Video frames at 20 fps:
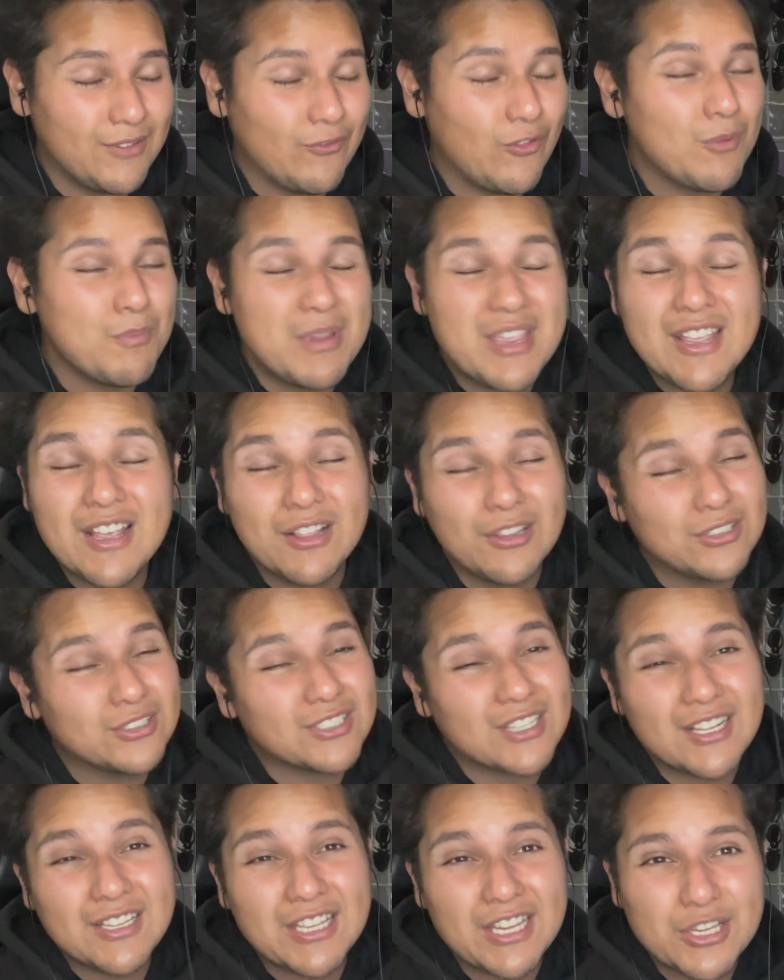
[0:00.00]
for me, it looks
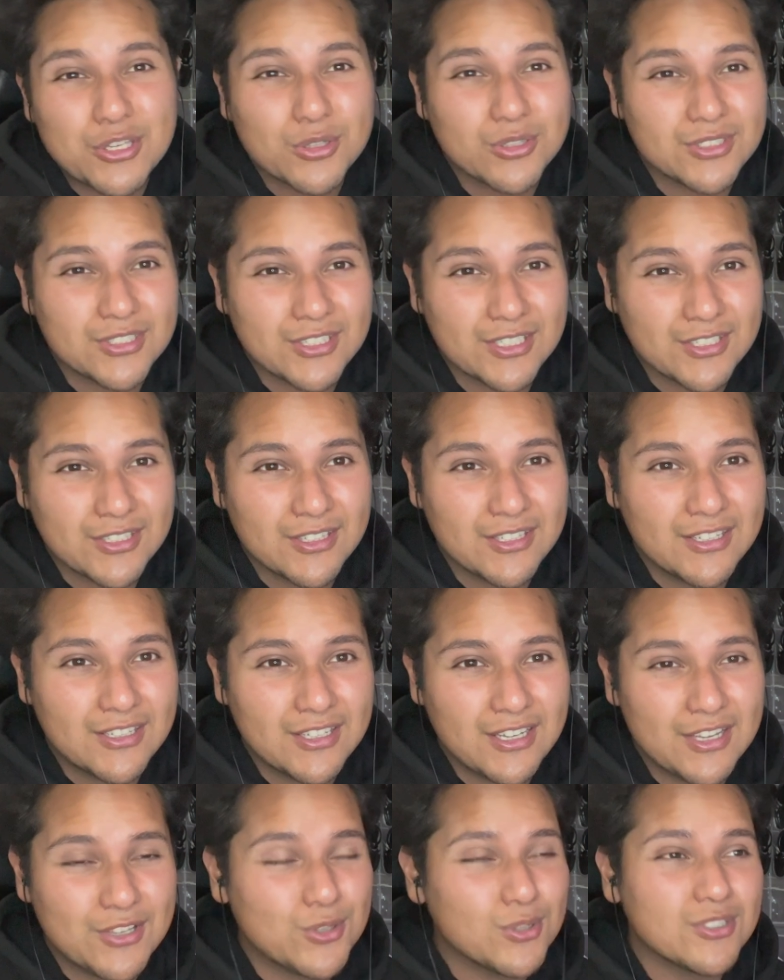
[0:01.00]
kind of interesting
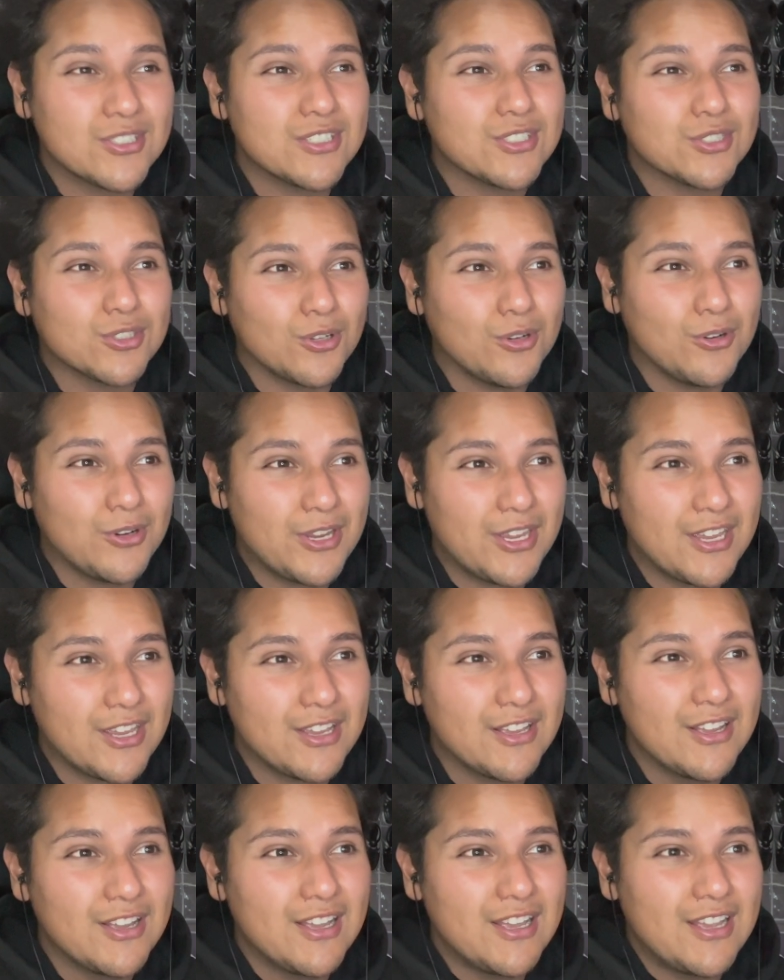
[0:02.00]

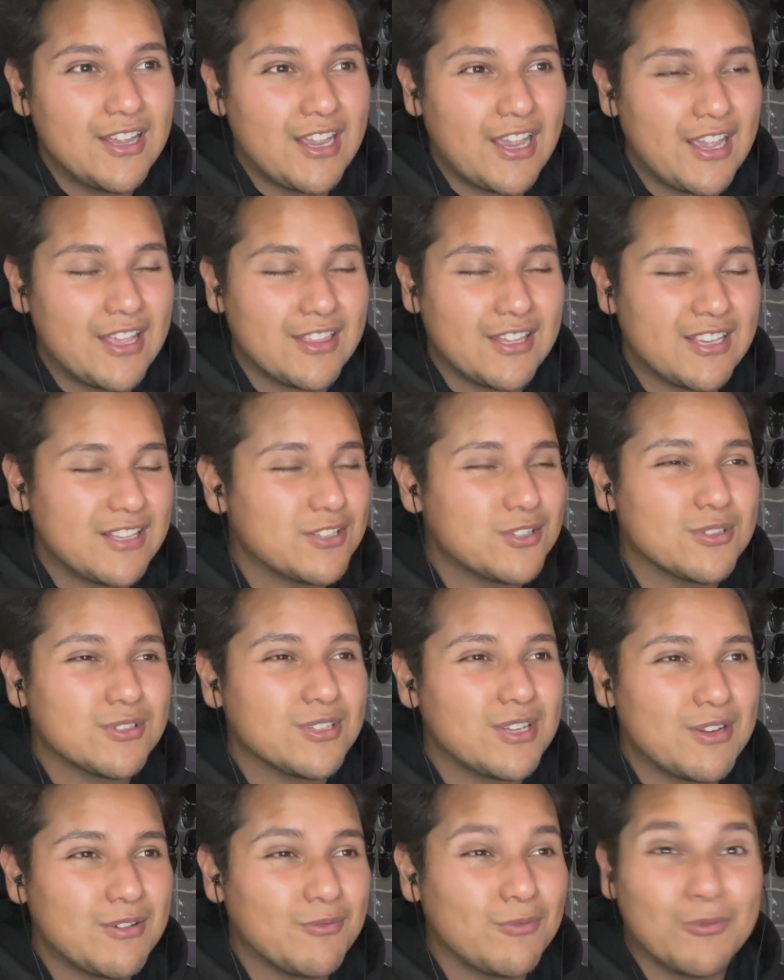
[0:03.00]
story and
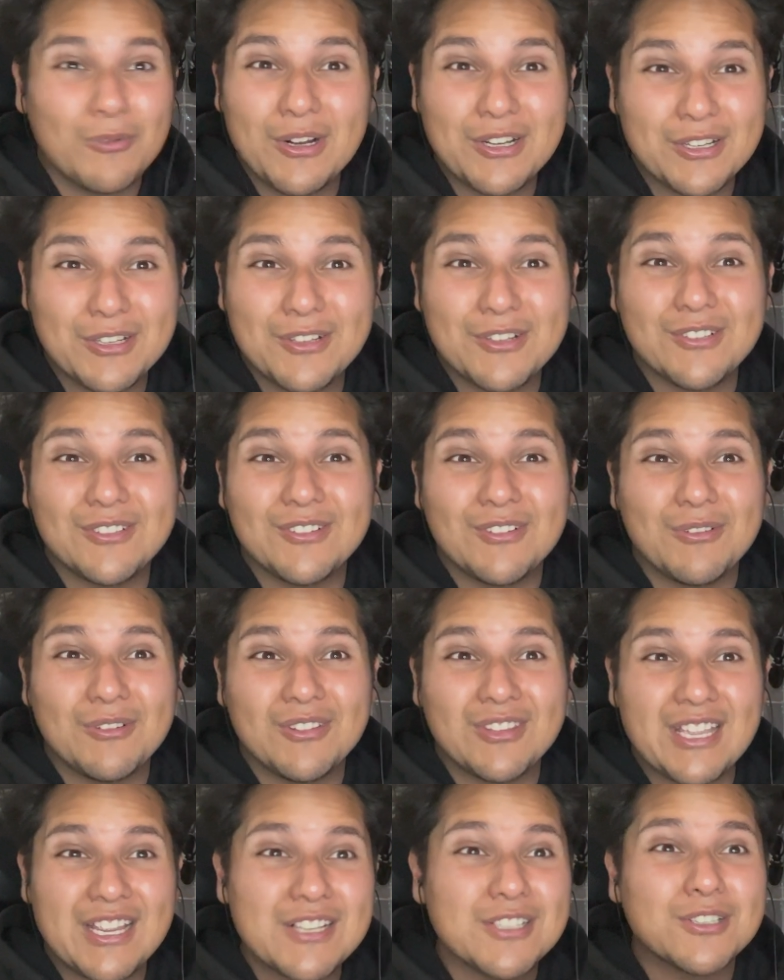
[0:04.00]
interesting what could,
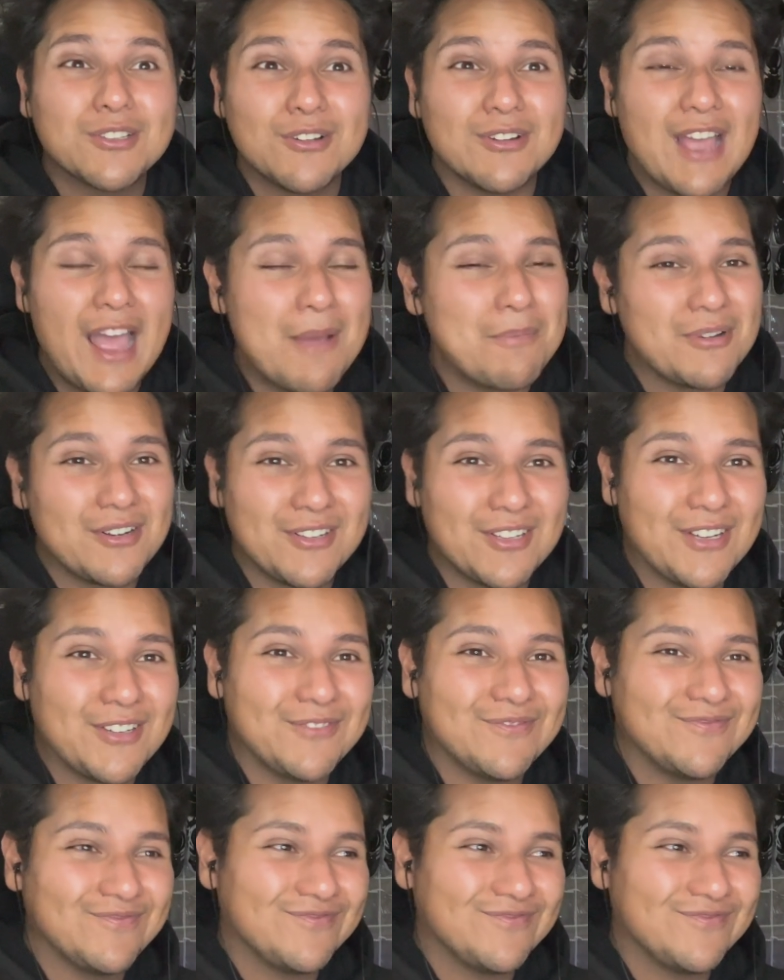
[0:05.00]
things could happen, you know.